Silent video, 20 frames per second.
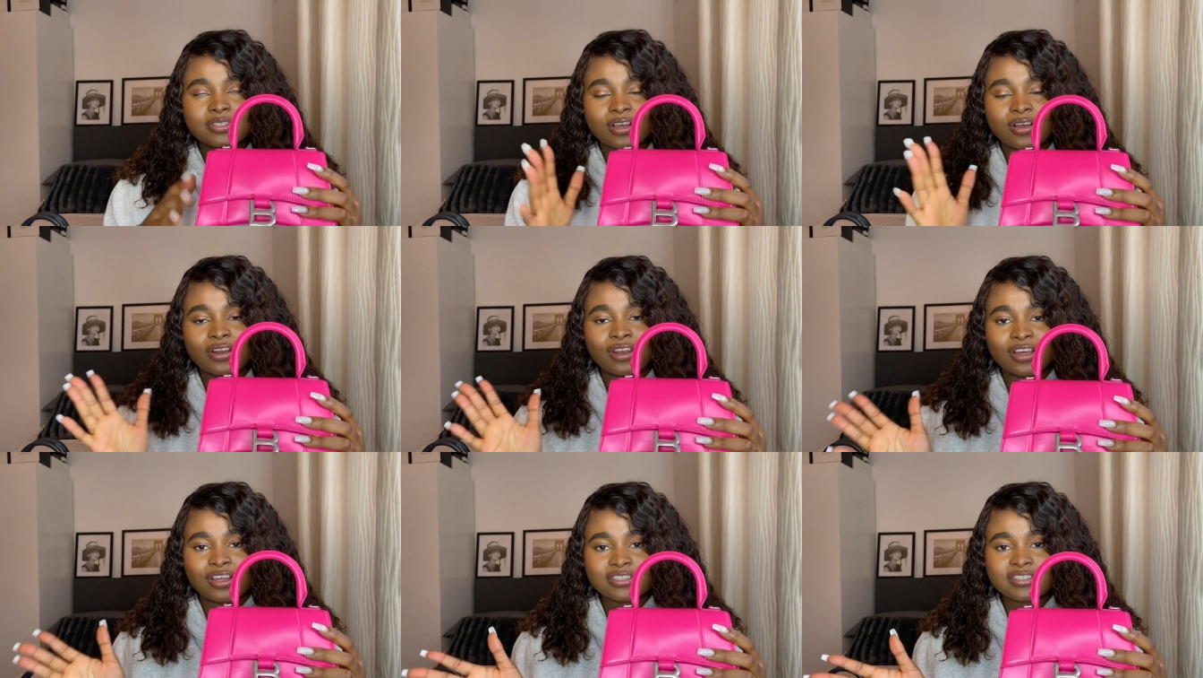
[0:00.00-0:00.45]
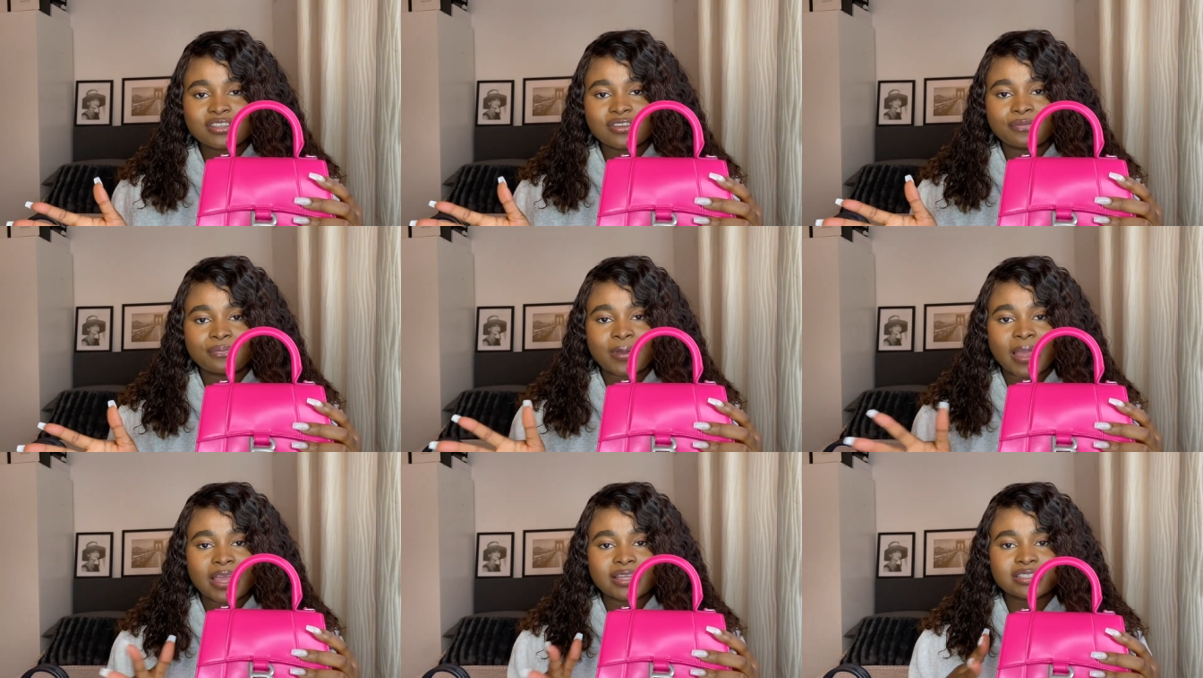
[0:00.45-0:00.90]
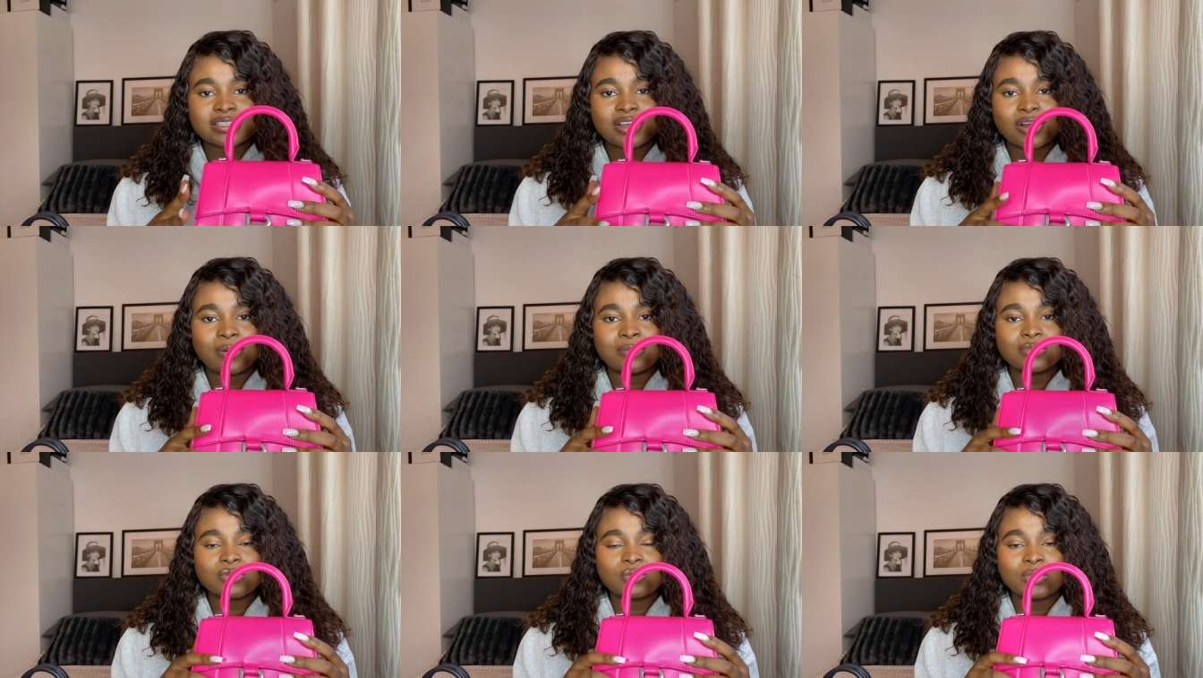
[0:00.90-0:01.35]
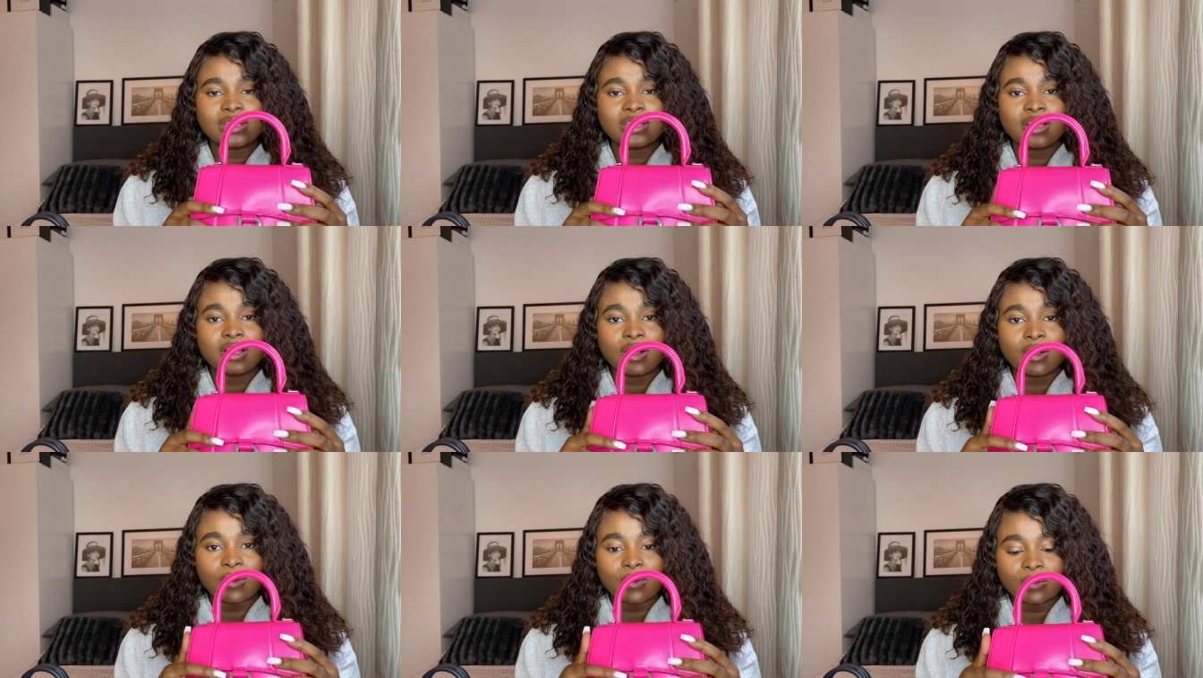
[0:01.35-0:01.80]
or lots of bags comes with
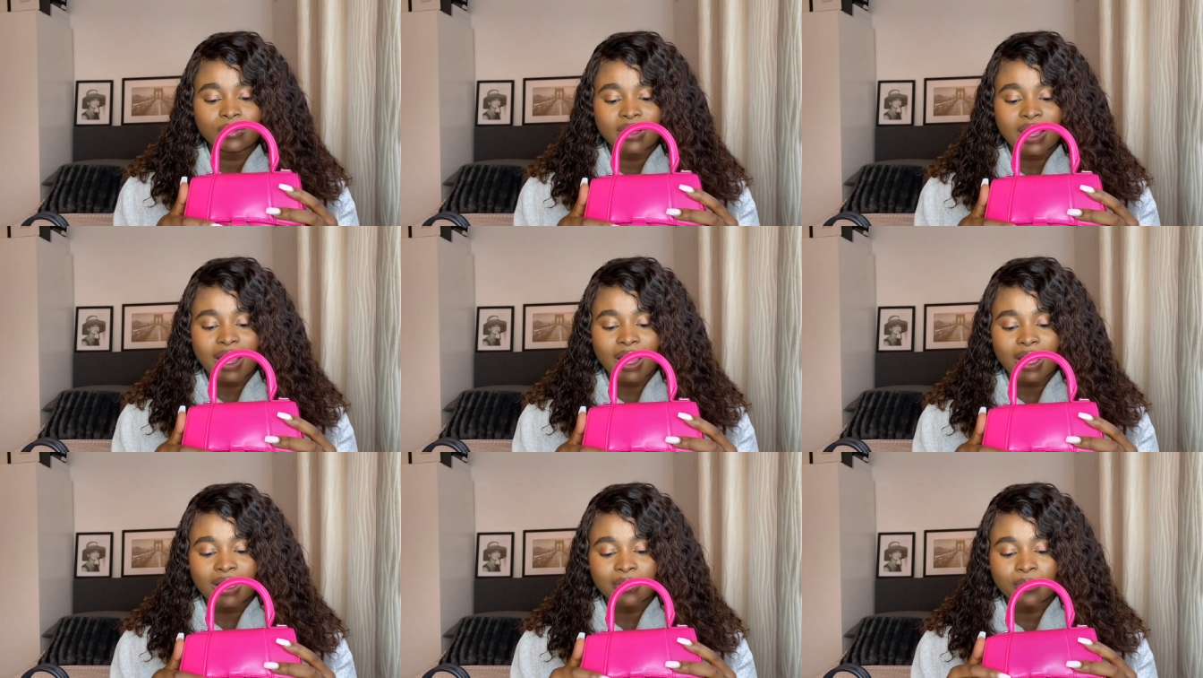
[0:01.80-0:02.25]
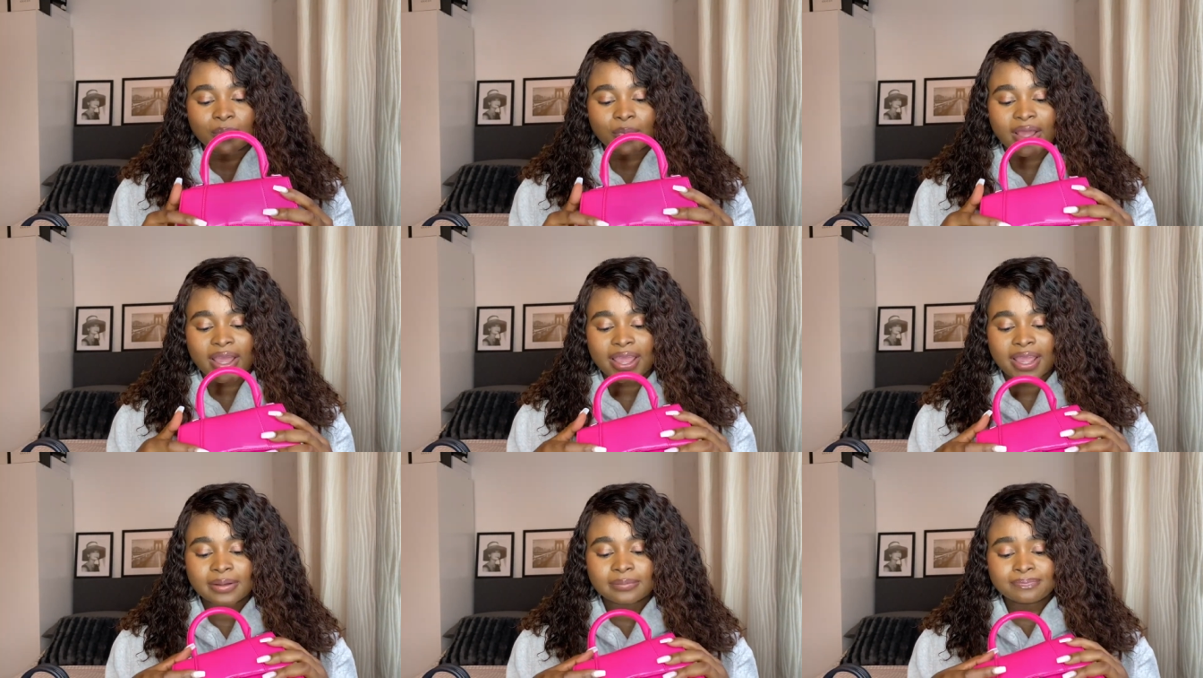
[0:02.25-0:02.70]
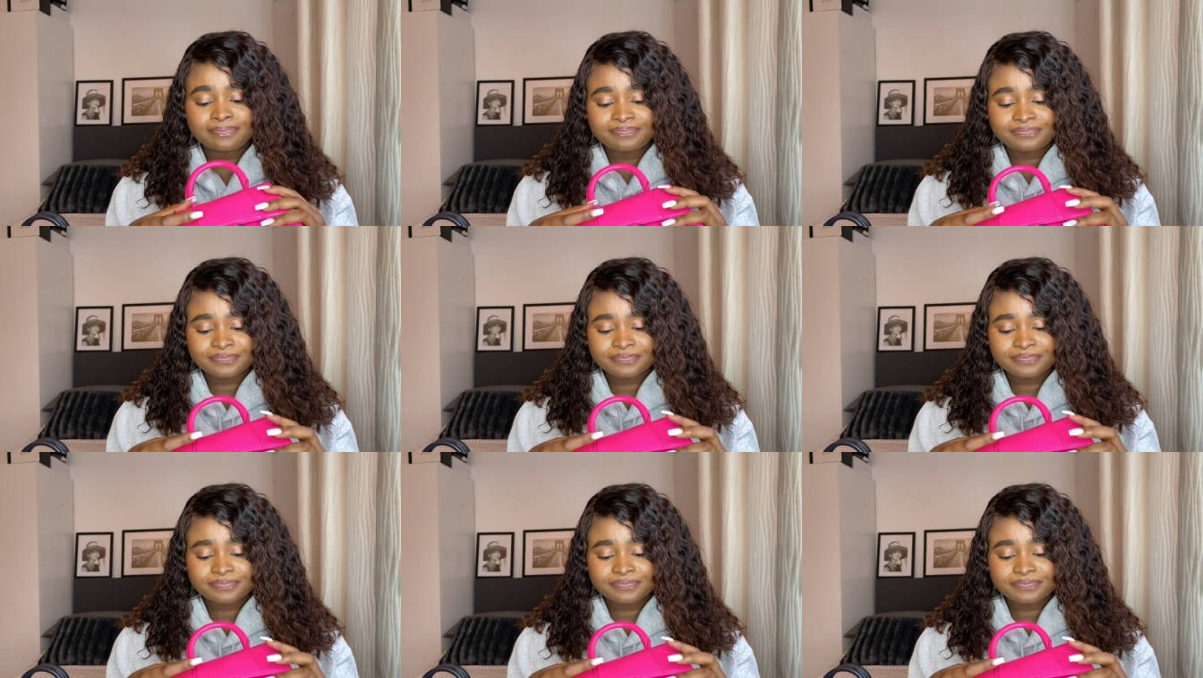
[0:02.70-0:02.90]
gold hardware